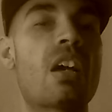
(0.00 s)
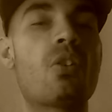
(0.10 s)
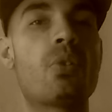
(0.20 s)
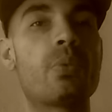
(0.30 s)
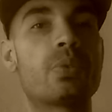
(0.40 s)
I
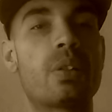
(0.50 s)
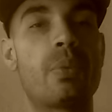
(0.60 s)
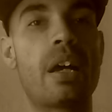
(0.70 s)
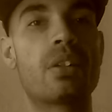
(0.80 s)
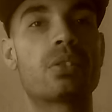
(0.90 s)
hope
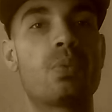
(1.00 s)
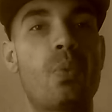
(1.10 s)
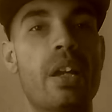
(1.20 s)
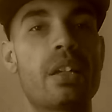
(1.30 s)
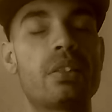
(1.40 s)
somehow, some
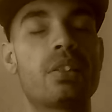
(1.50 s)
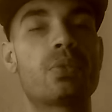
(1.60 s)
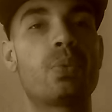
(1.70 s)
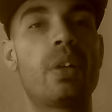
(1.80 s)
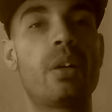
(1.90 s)
way,
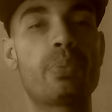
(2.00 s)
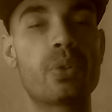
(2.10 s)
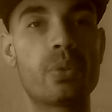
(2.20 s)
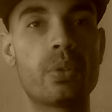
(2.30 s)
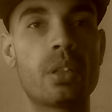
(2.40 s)
this will help
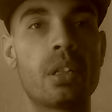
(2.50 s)
you.